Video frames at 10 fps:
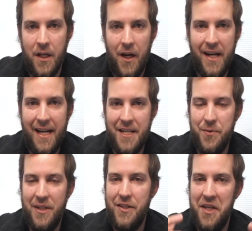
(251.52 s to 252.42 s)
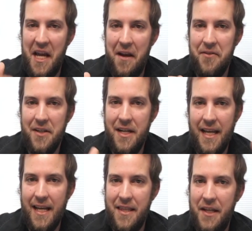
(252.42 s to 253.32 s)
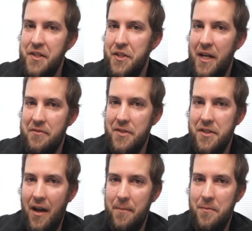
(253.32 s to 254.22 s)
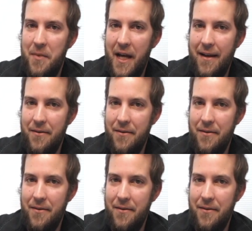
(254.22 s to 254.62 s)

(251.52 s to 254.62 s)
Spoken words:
right, guys, well, that's all I have for you today. Thanks a lot for stopping by.